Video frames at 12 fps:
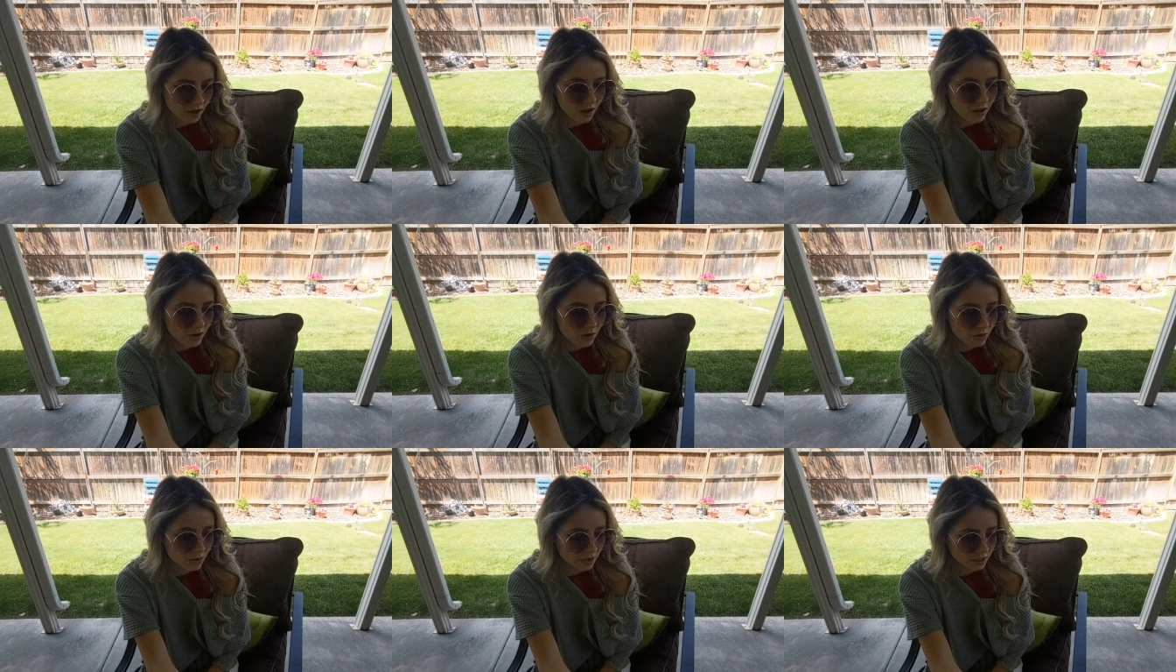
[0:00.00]

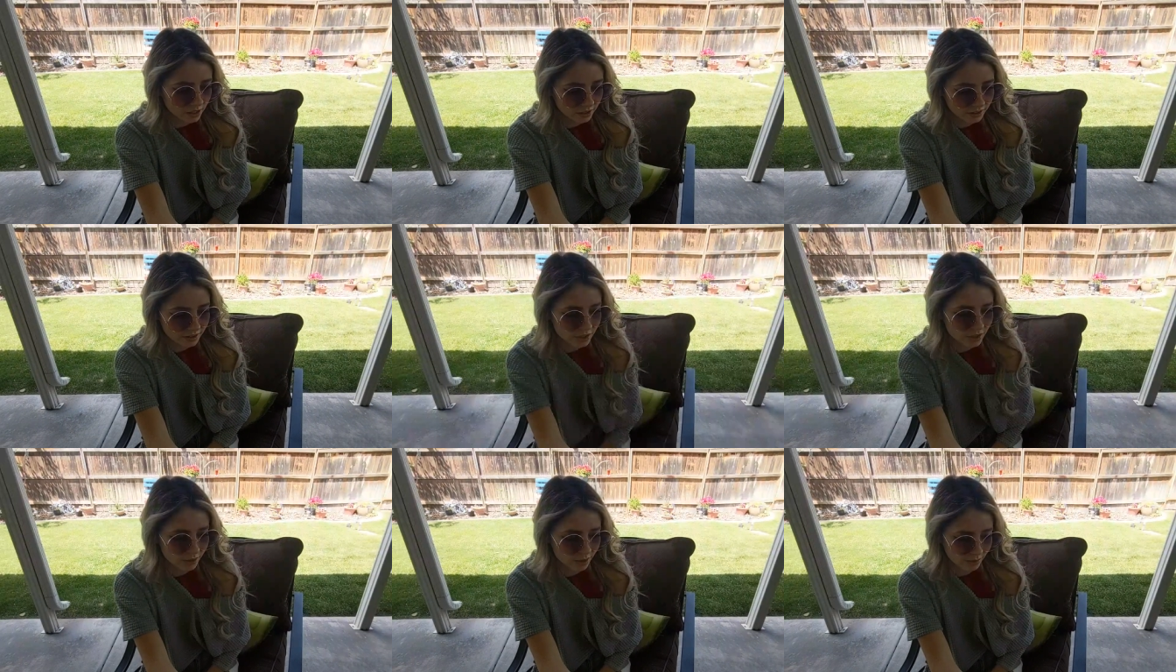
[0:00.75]
Oh,
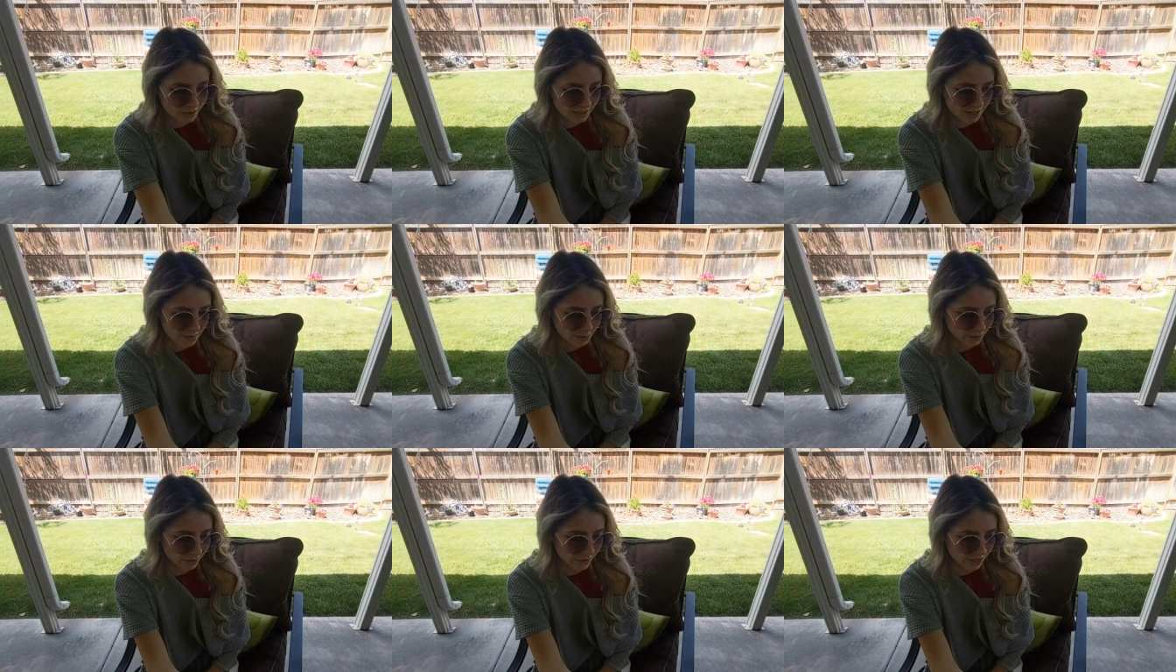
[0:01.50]
yeah, that was a
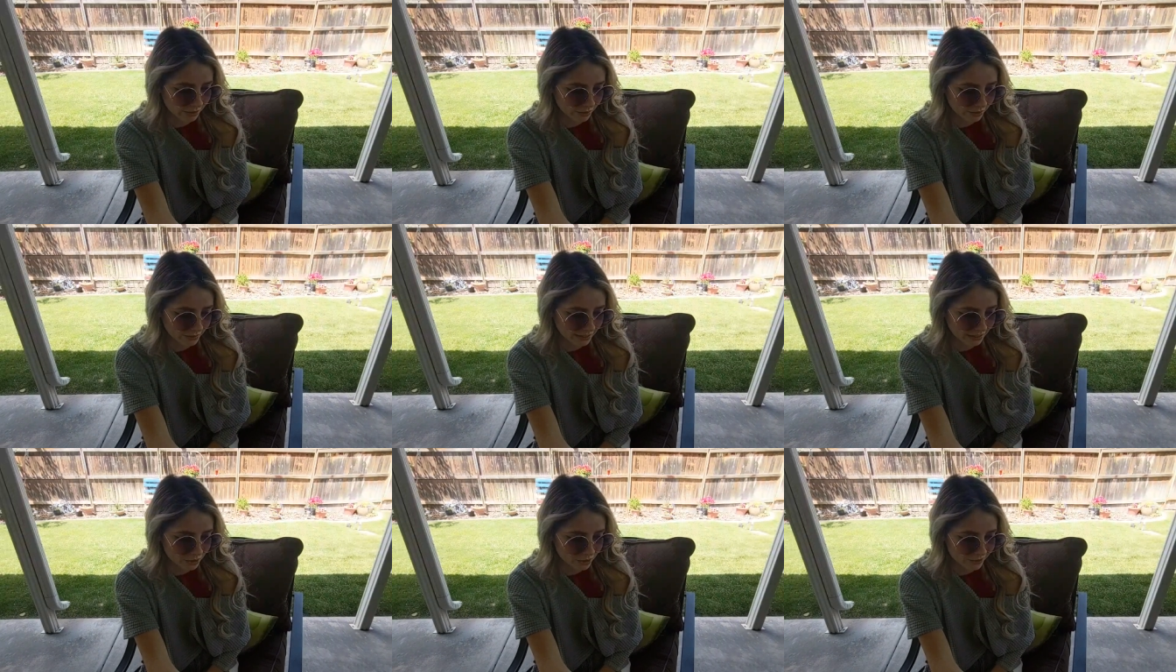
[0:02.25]
typo. Okay, okay,
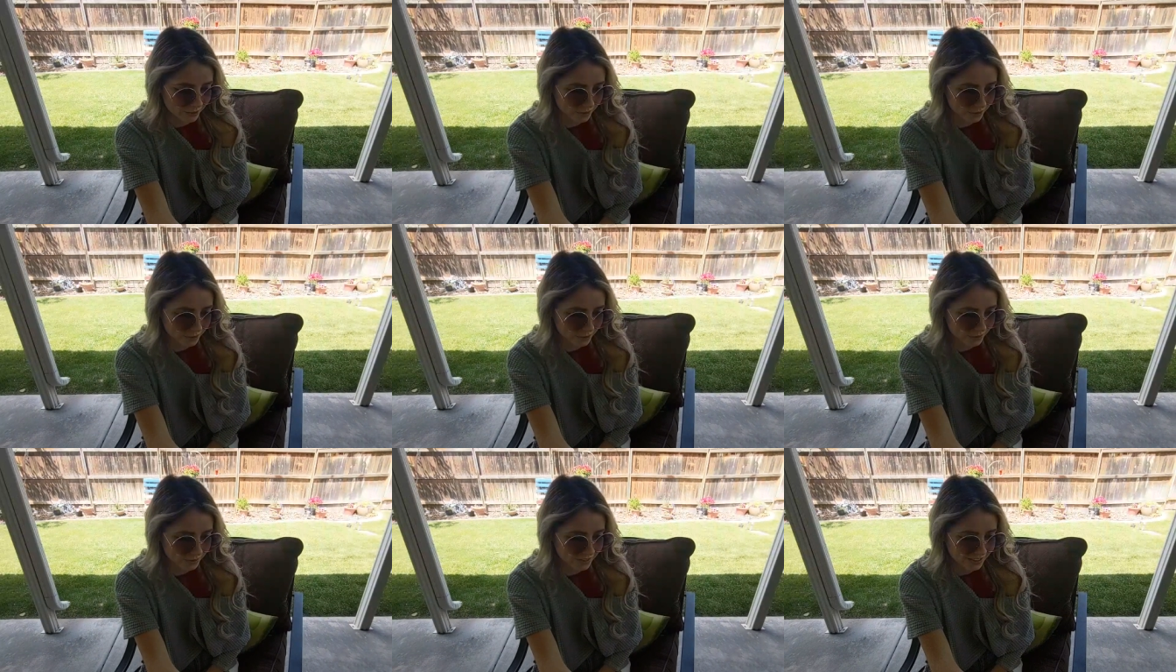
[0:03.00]
gotcha, gotcha, gotcha, gotcha.